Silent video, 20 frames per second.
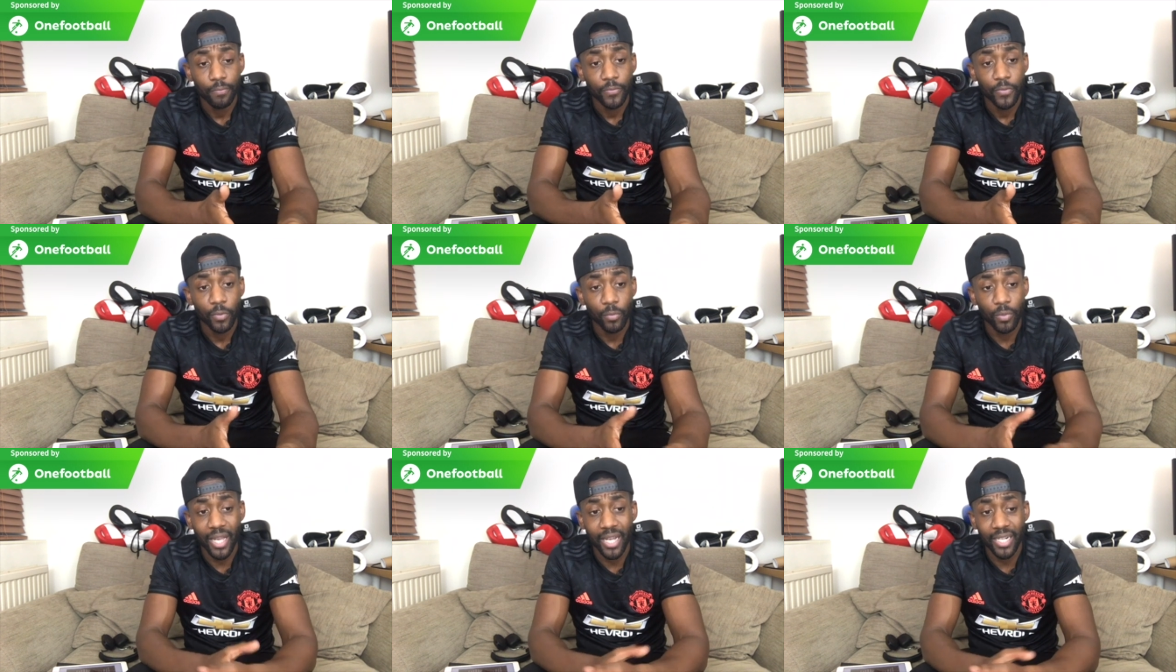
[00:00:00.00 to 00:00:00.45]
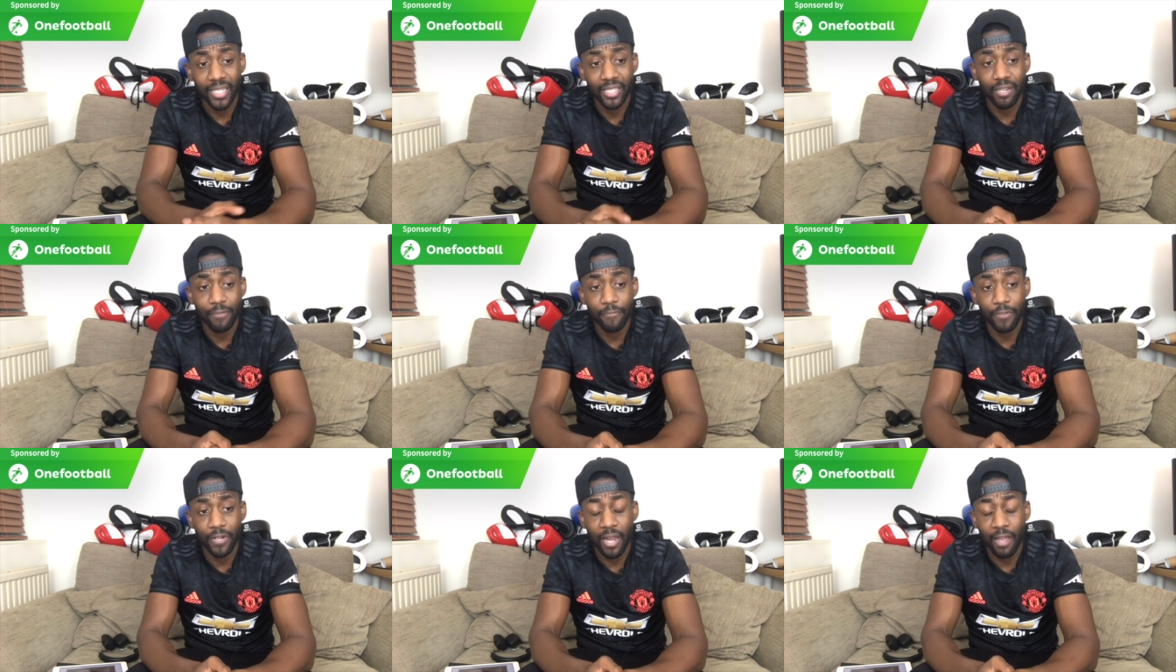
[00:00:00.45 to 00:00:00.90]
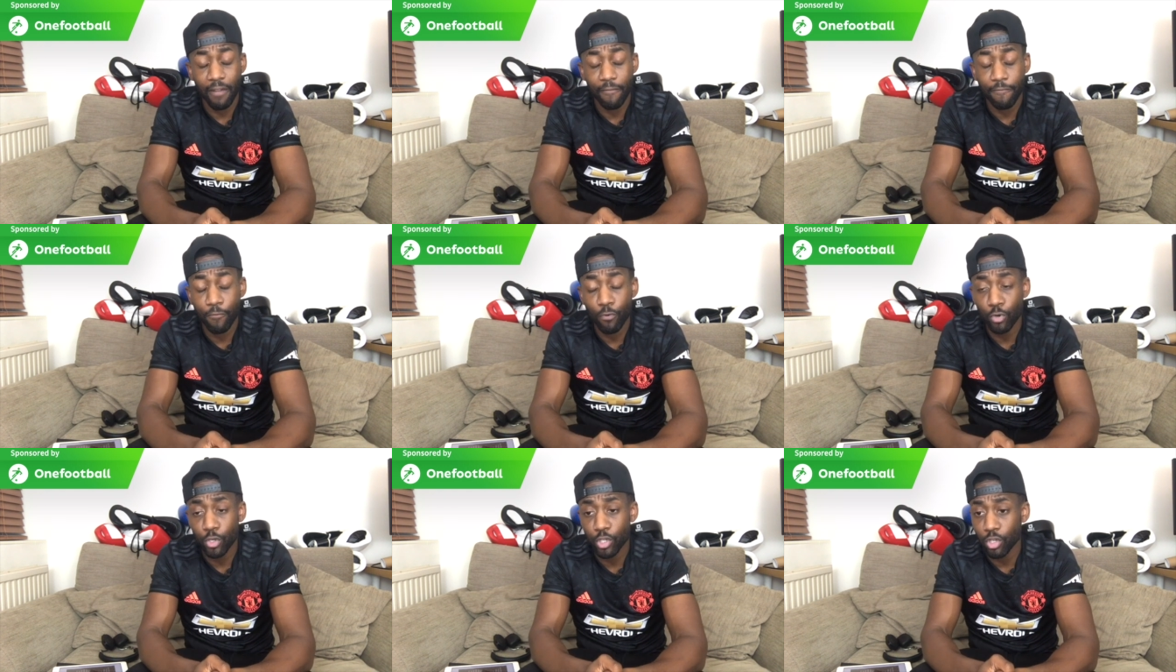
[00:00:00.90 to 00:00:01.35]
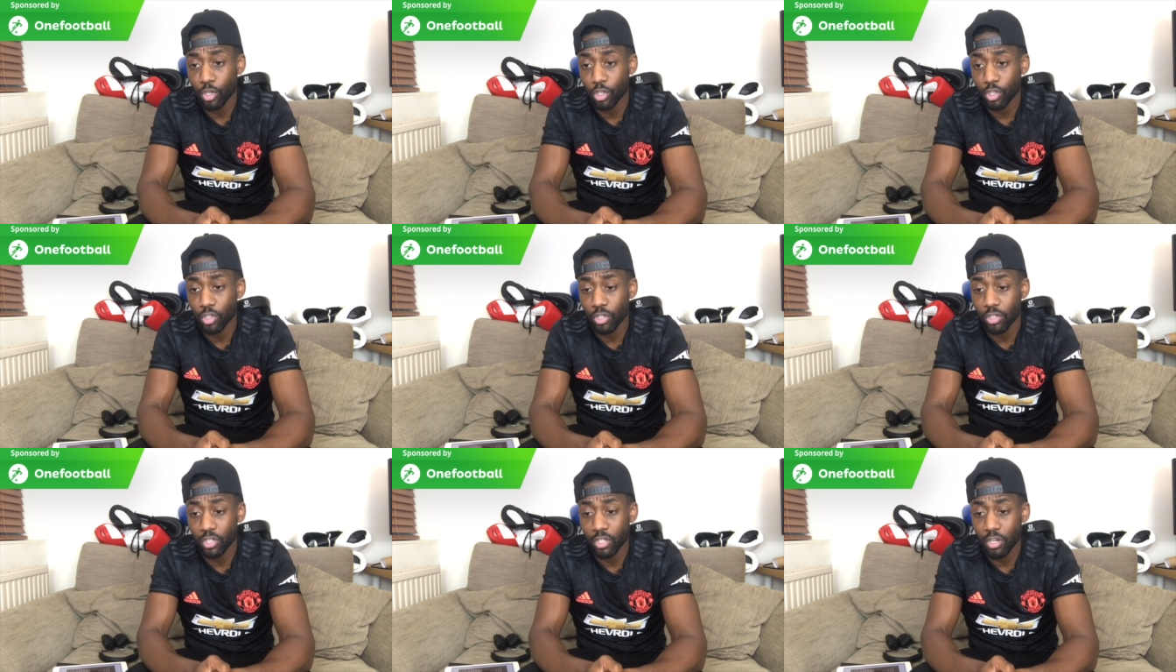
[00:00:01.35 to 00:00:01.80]
We had something like four shots
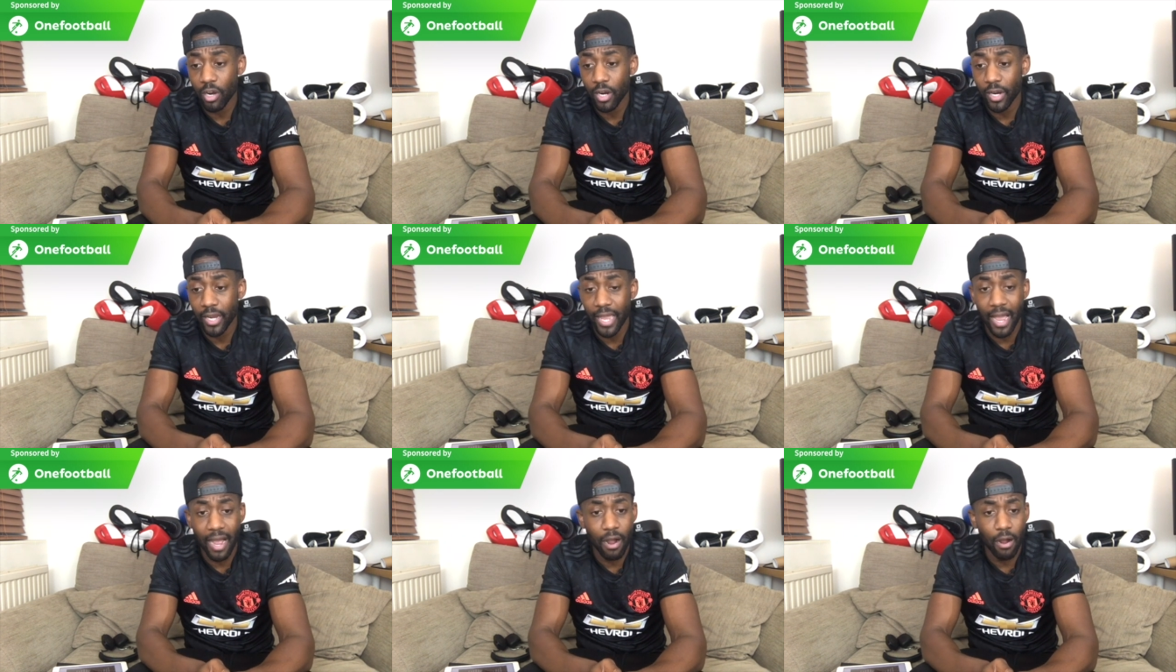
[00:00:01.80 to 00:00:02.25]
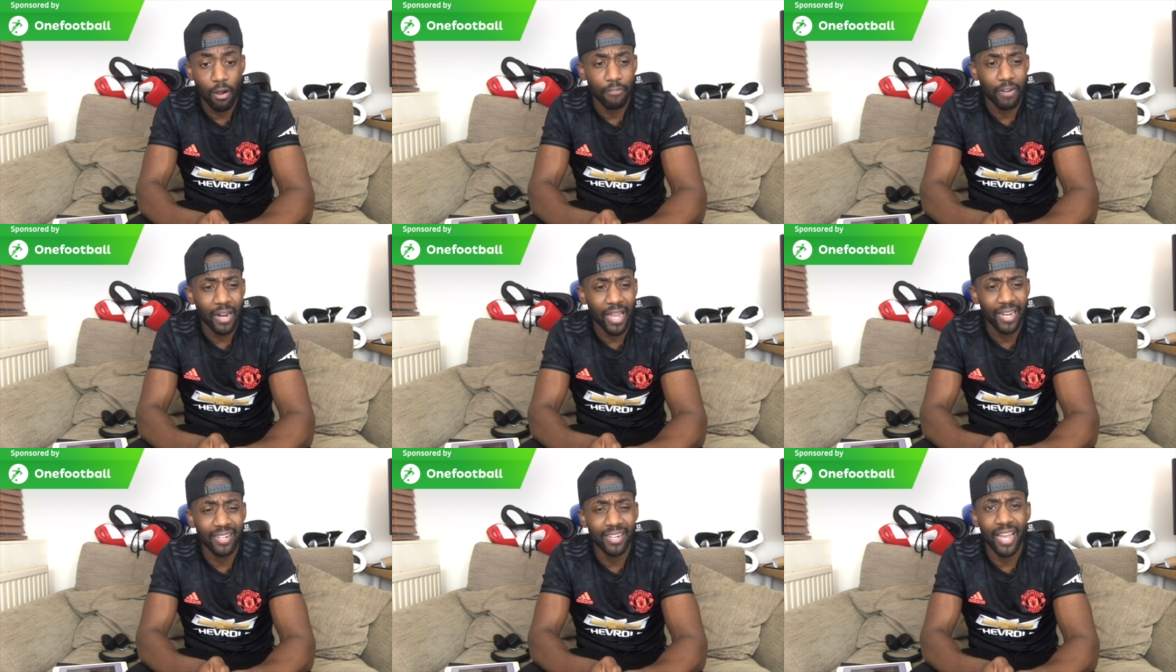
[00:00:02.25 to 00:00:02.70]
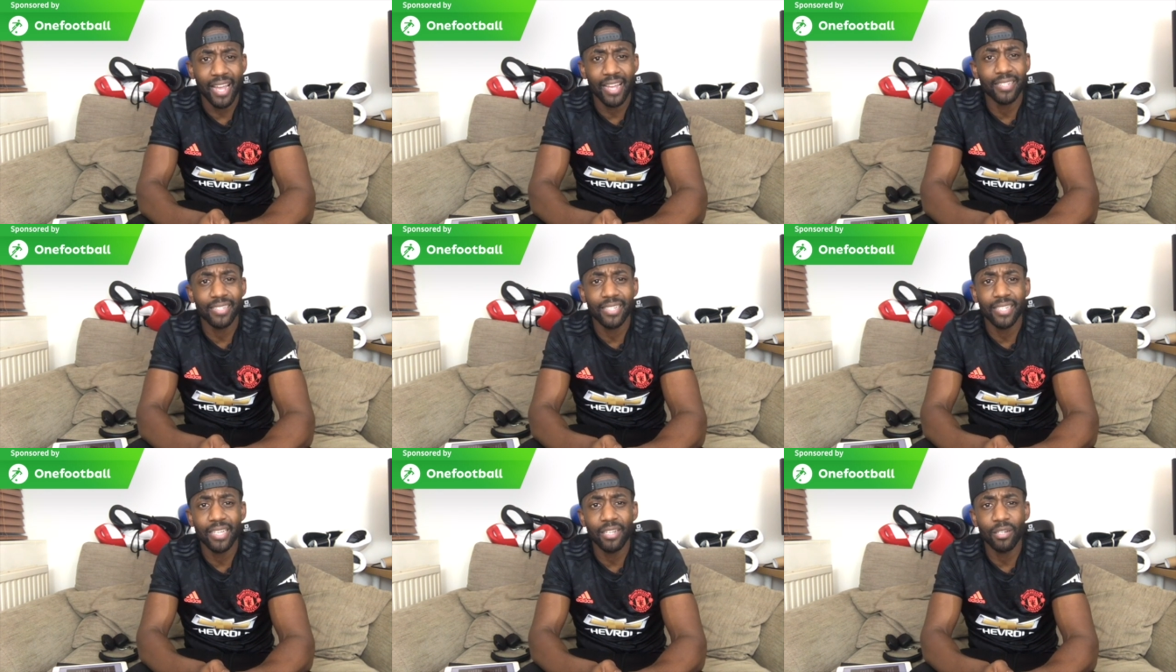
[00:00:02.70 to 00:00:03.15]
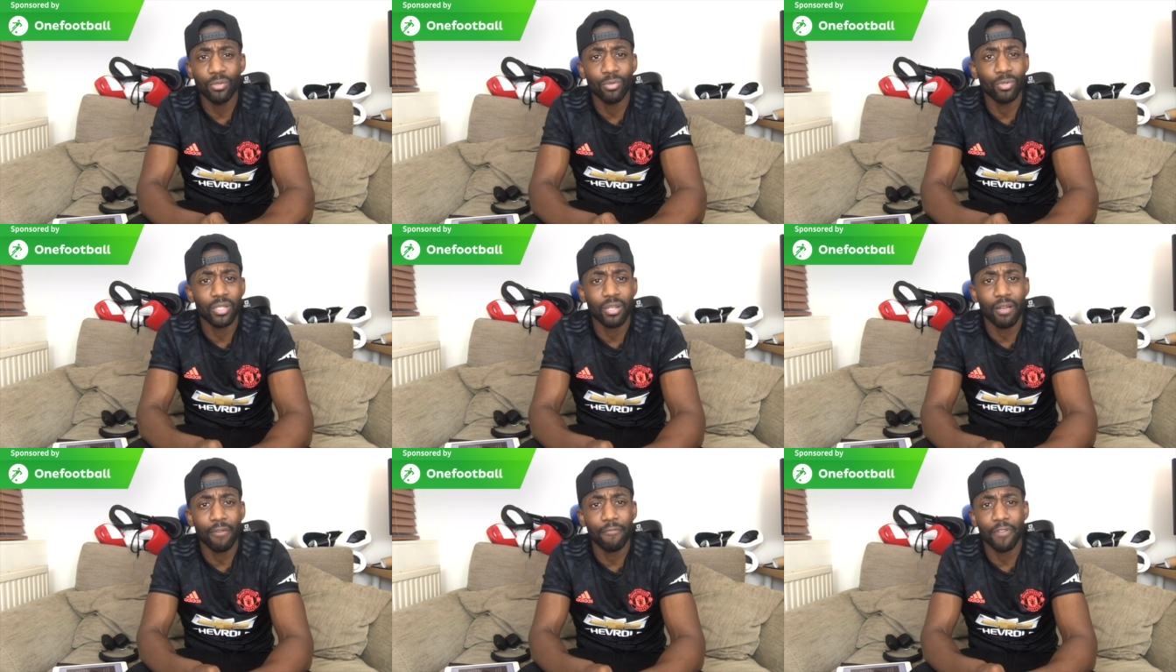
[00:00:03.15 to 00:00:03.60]
on target out of like 19 or
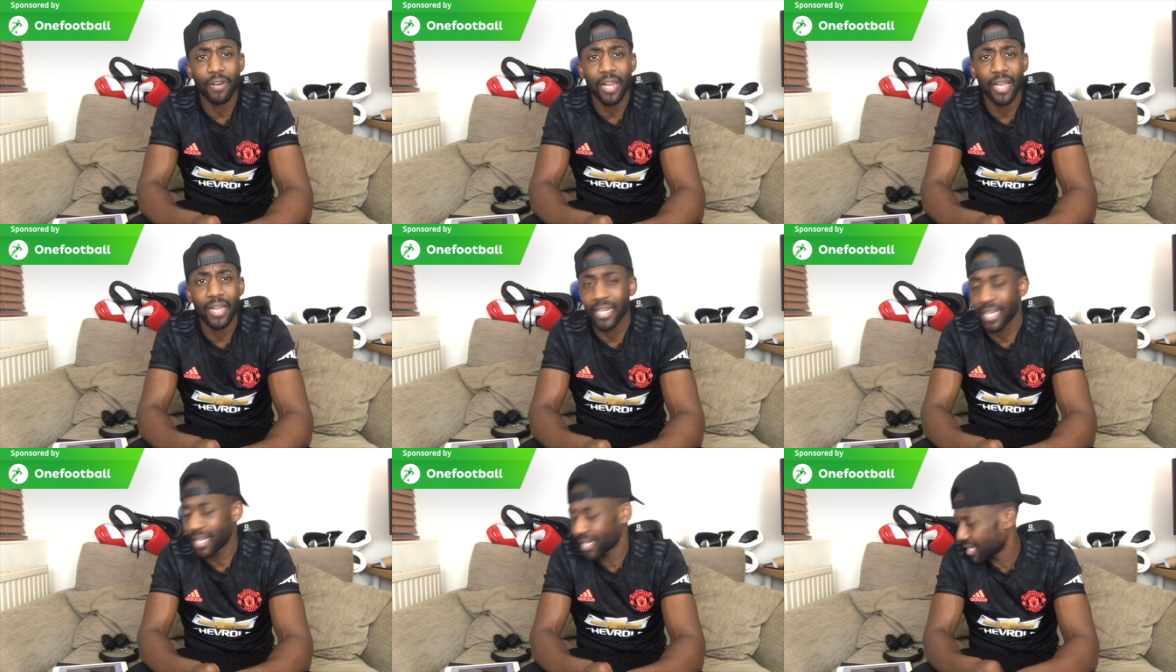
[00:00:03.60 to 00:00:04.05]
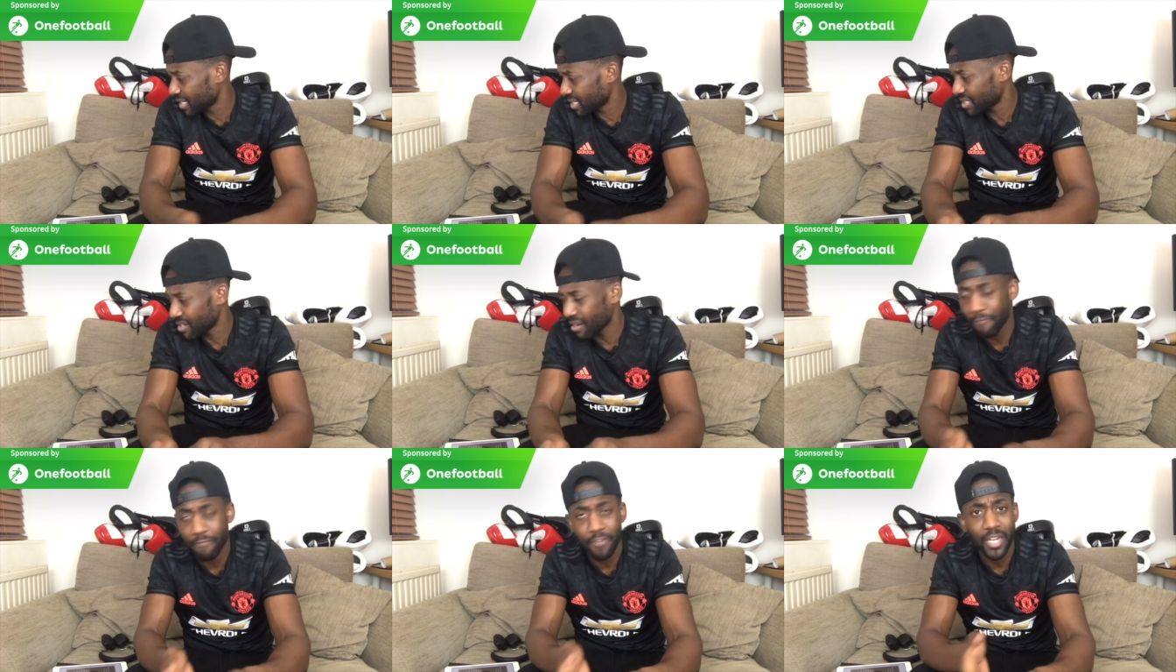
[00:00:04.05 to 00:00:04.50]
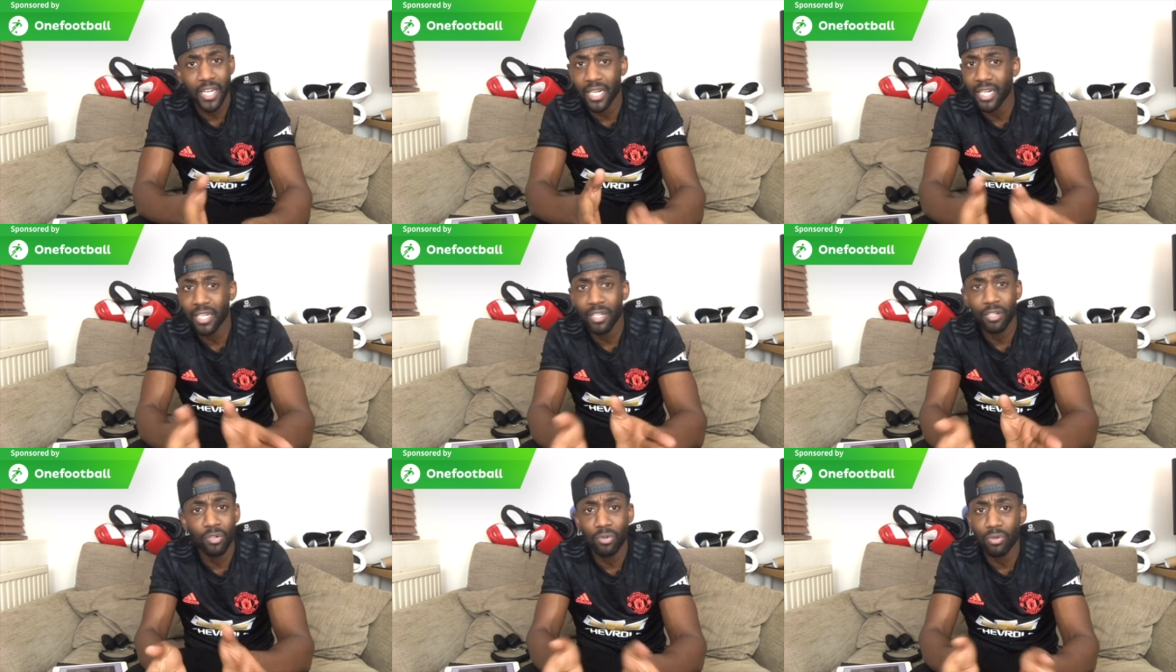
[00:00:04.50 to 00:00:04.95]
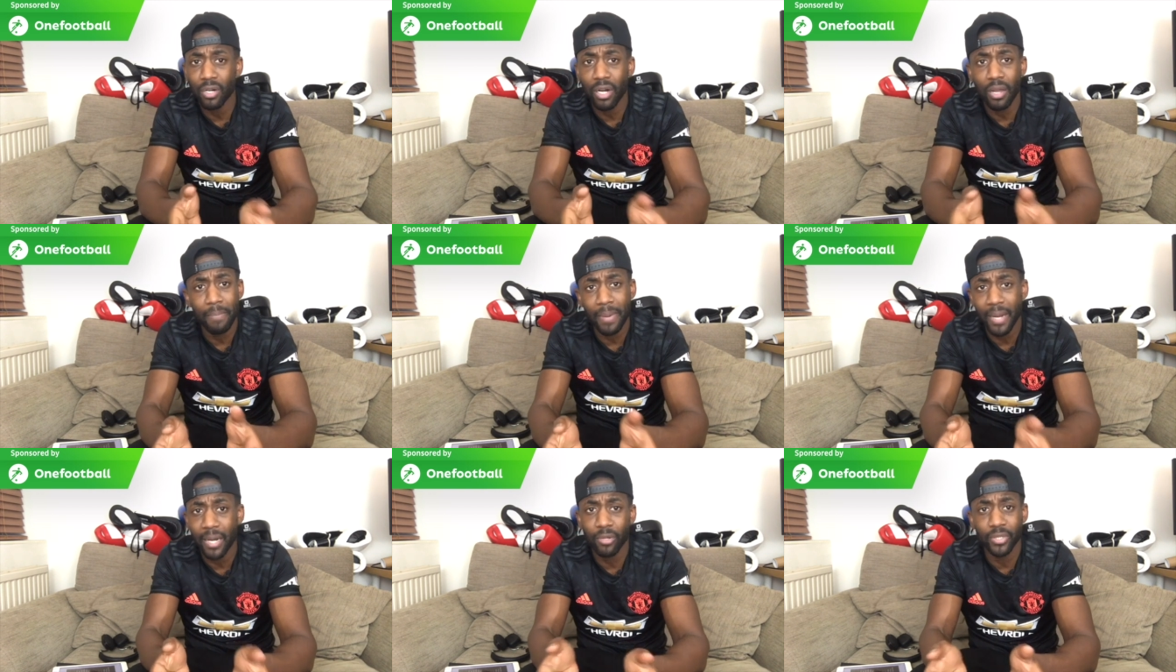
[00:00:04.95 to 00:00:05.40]
something like that. There's nothing clinical
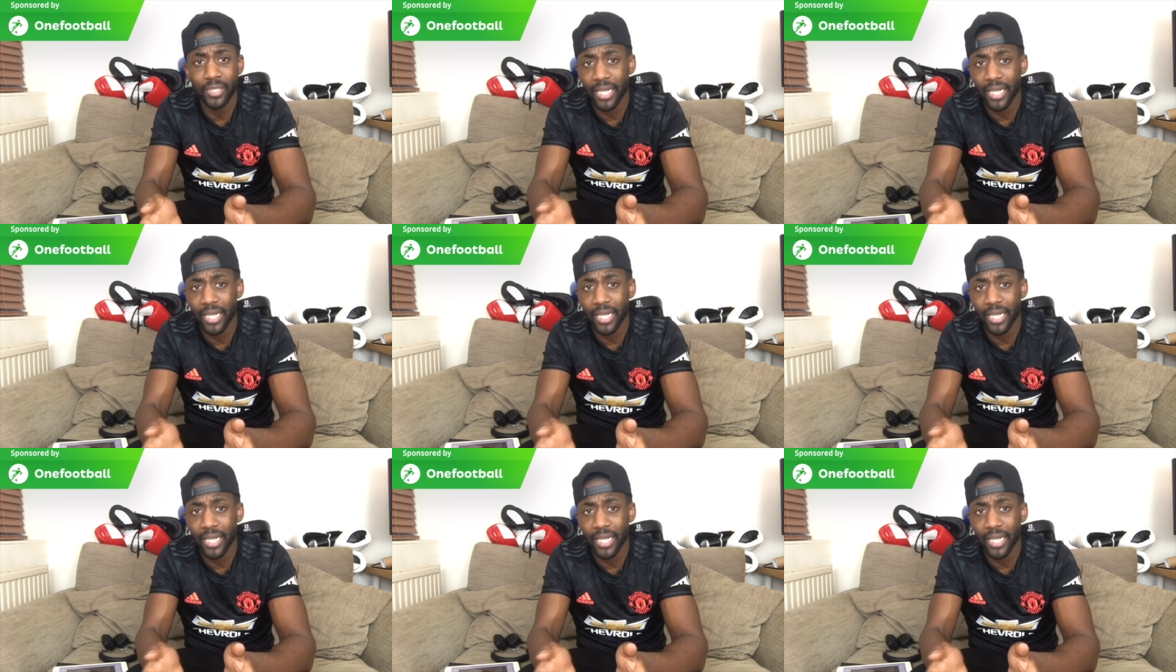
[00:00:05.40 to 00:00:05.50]
about